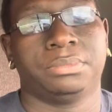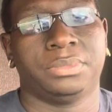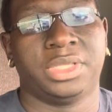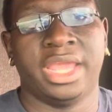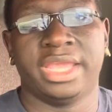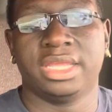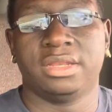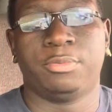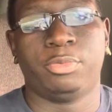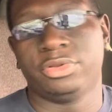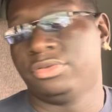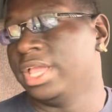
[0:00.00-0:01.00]
You
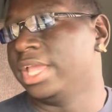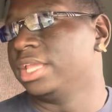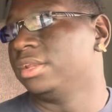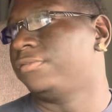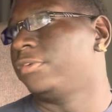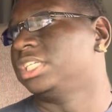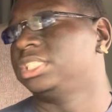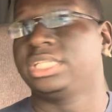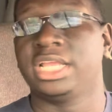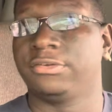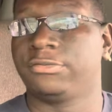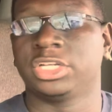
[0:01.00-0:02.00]
can't get the freshest
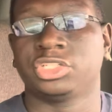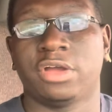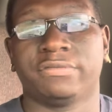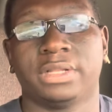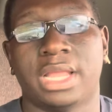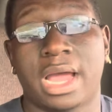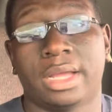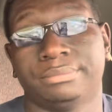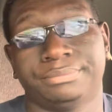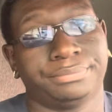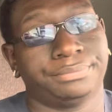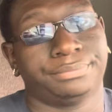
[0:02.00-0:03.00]
thing fresh off the lot.
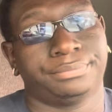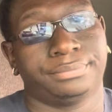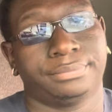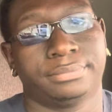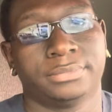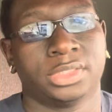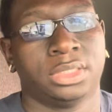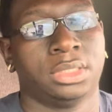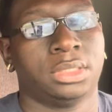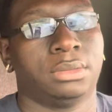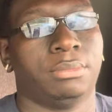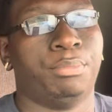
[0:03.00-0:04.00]

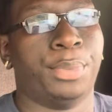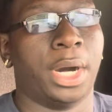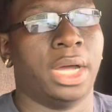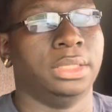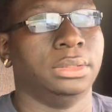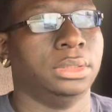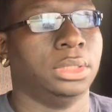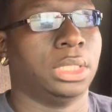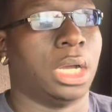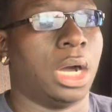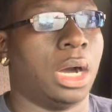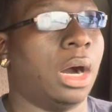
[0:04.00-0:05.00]
But
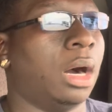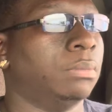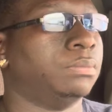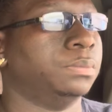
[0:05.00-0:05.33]
as